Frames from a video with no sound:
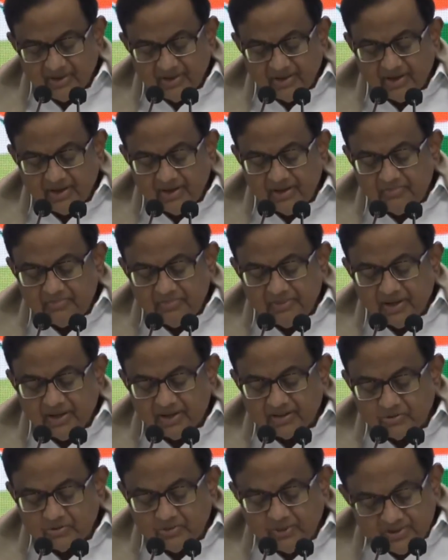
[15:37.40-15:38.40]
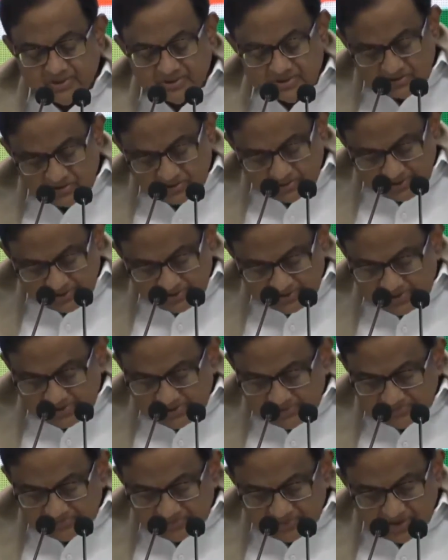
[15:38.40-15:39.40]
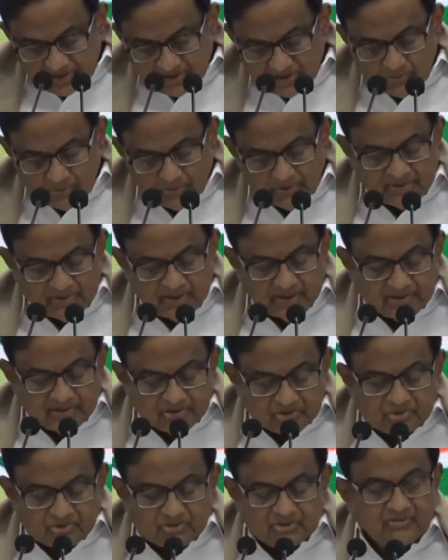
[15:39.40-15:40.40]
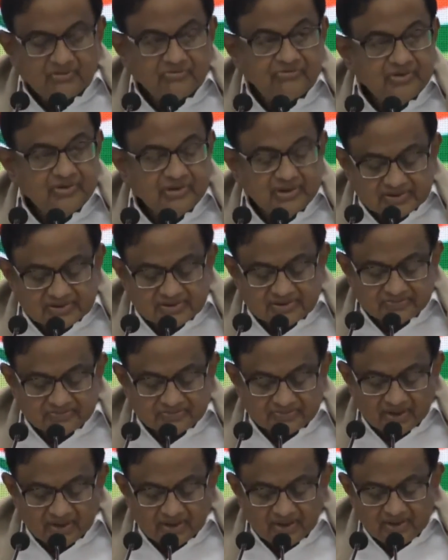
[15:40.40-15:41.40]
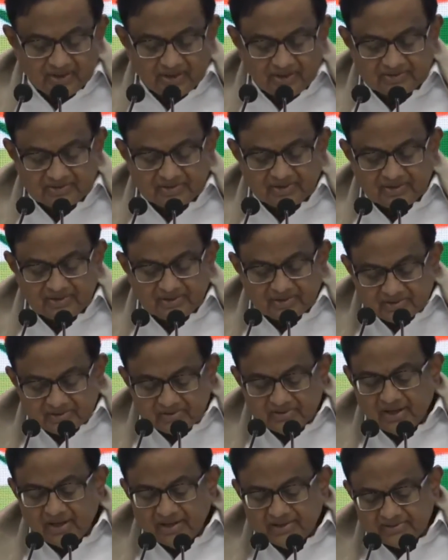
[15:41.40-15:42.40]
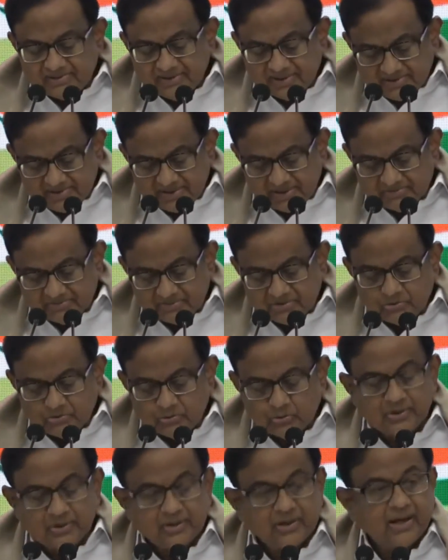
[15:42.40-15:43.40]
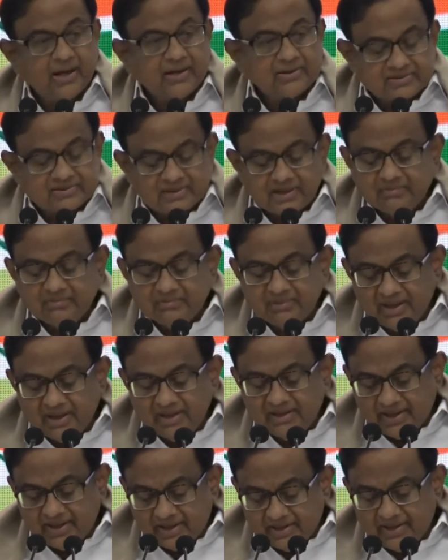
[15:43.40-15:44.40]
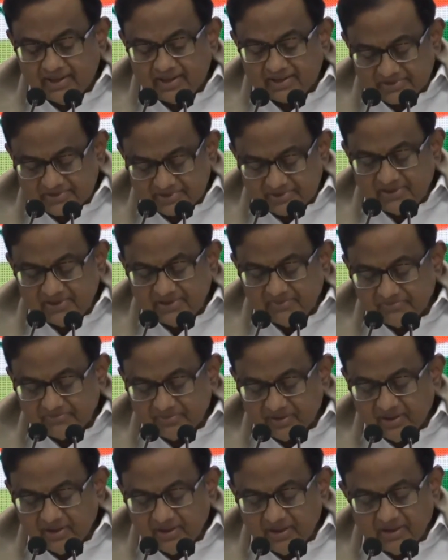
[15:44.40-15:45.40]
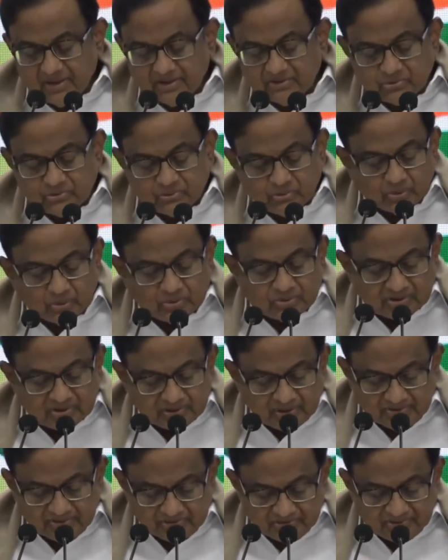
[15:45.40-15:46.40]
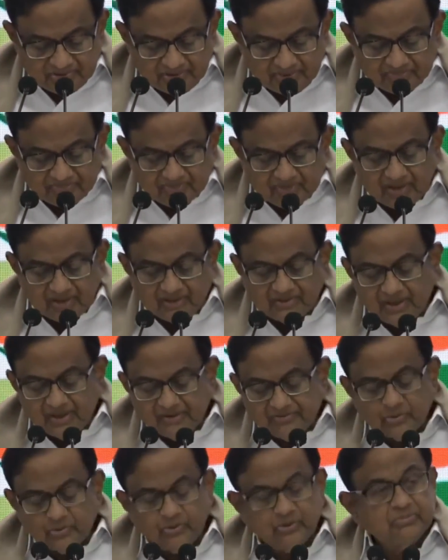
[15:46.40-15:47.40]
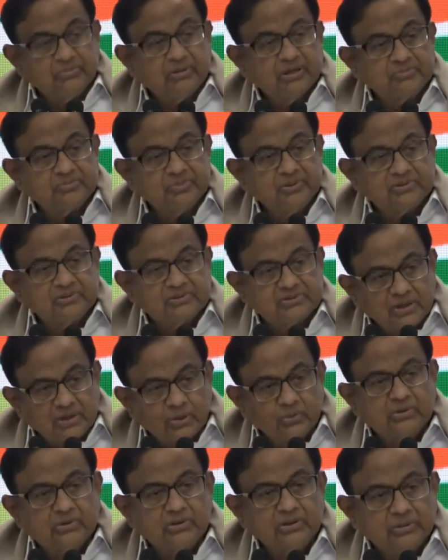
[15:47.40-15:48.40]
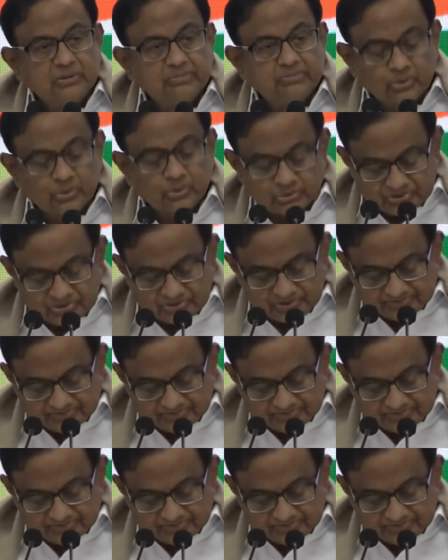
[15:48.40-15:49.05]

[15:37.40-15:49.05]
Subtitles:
NPR 2020 with the additional fields is a disguised attempt to do an Assam-like NRC throughout the country, and therefore it must be stoutly opposed.